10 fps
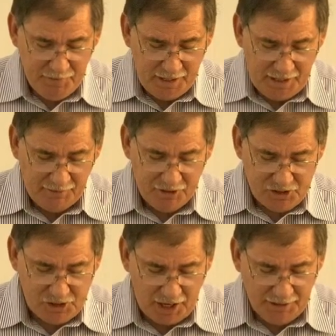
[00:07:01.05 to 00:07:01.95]
and of the
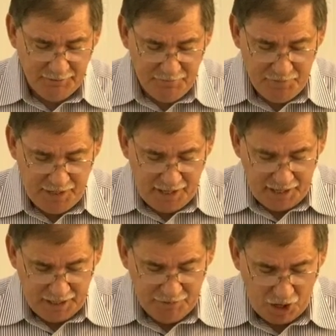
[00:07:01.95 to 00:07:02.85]
Son
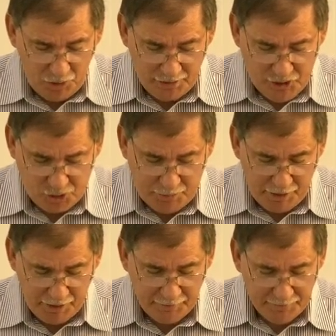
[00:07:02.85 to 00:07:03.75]
and of the Holy
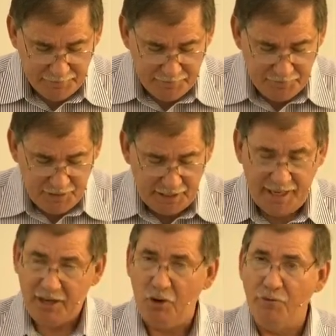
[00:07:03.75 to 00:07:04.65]
Spirit. And
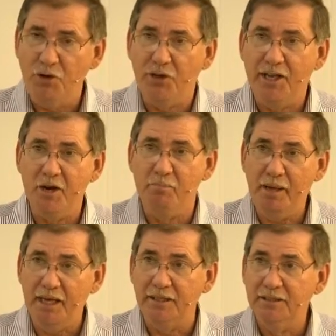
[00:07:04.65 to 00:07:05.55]
I don't know if you could hear
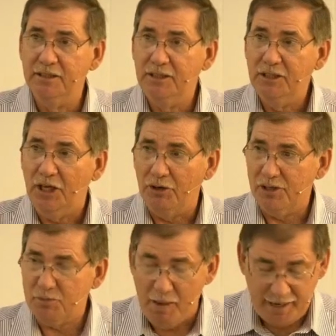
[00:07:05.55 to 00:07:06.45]
Ben on
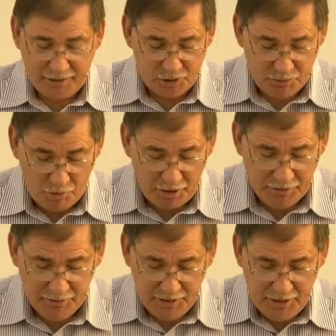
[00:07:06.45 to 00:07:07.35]
his mic this
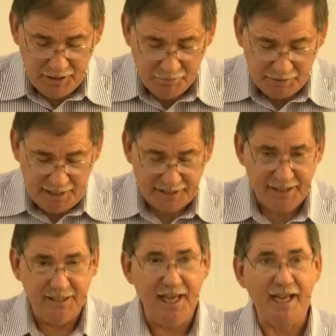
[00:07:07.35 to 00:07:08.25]
morning, but that's
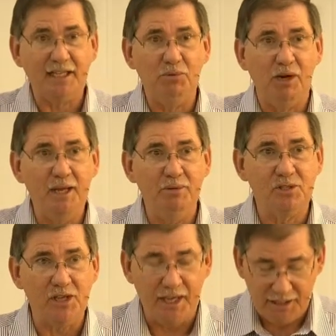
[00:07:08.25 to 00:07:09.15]
exactly what he was
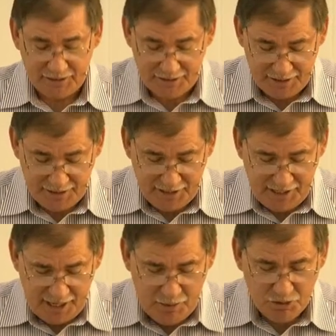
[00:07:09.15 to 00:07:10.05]
saying.
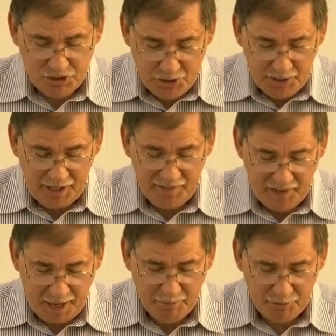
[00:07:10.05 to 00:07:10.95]
He was doing it in the
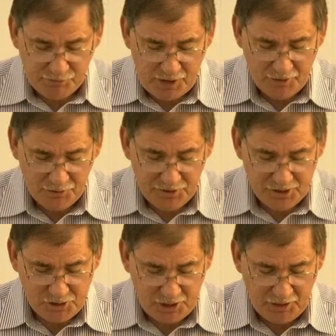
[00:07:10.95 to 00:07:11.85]
name of the Father and the
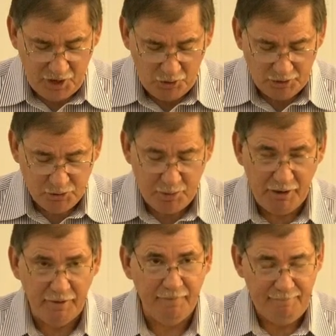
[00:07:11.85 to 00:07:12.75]
Son and the Holy
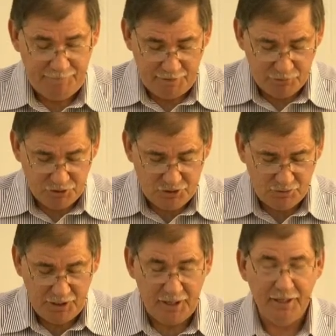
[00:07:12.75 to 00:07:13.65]
Spirit. Verse
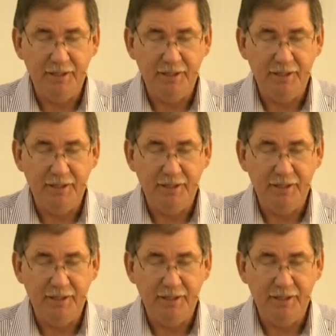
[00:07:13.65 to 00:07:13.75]
20,